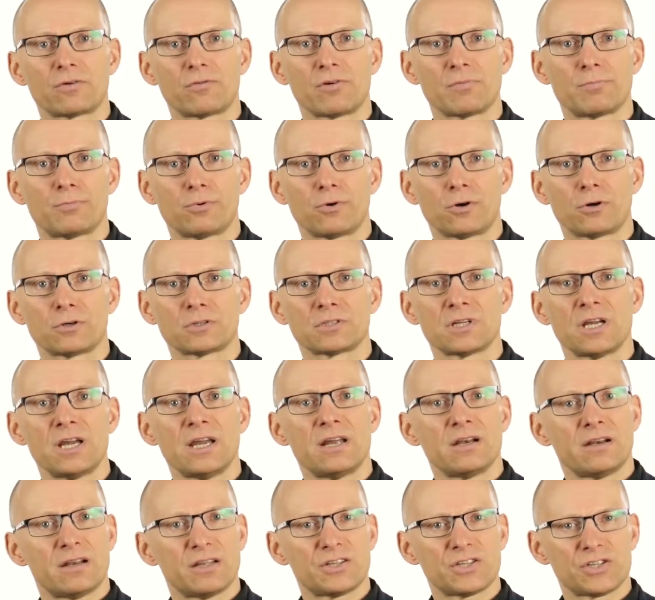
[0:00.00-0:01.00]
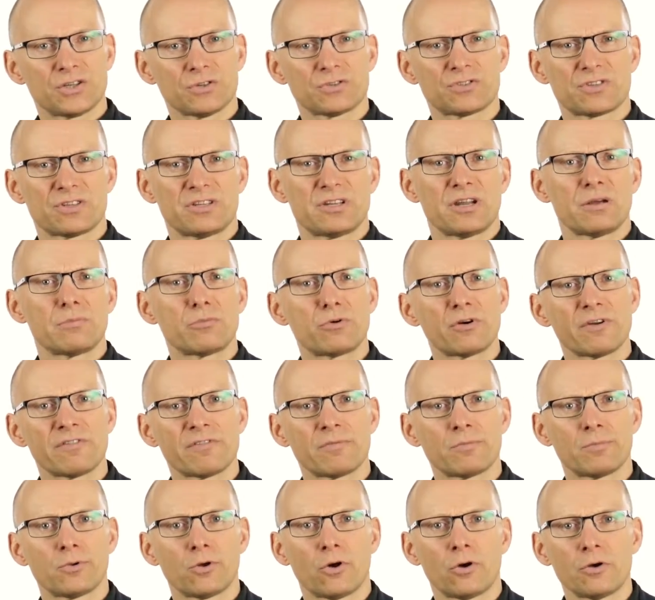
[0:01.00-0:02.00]
a report that shows the number of
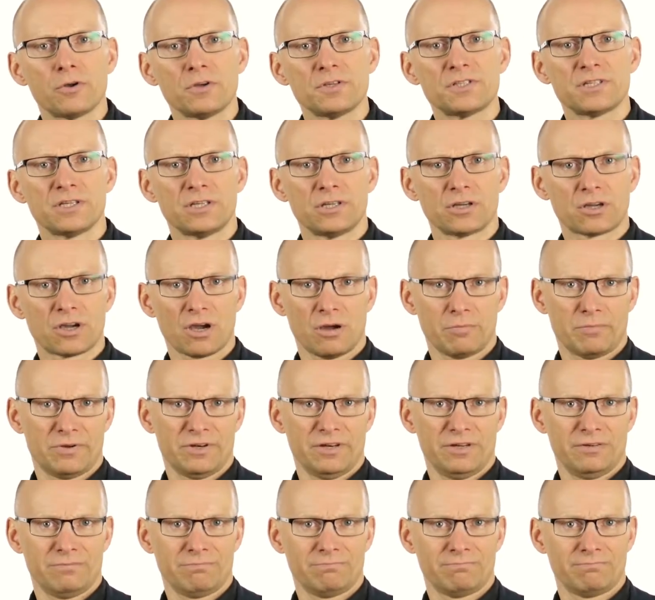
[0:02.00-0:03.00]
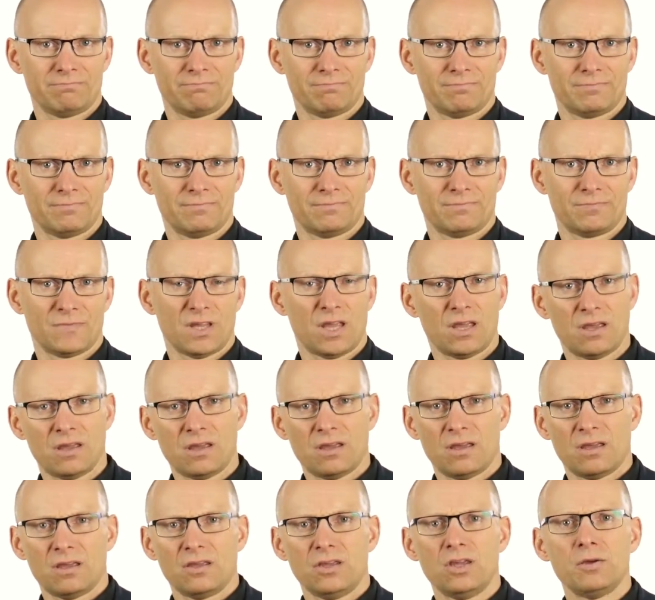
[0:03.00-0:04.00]
employees in your company.
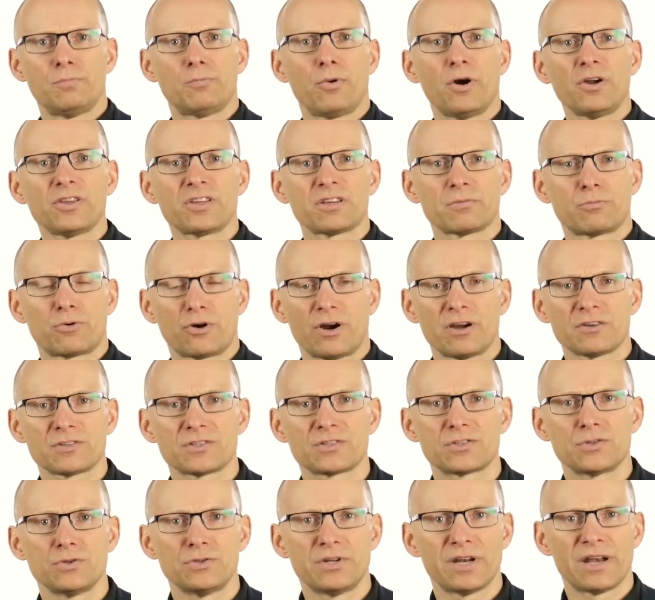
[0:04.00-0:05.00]
You point your browser to the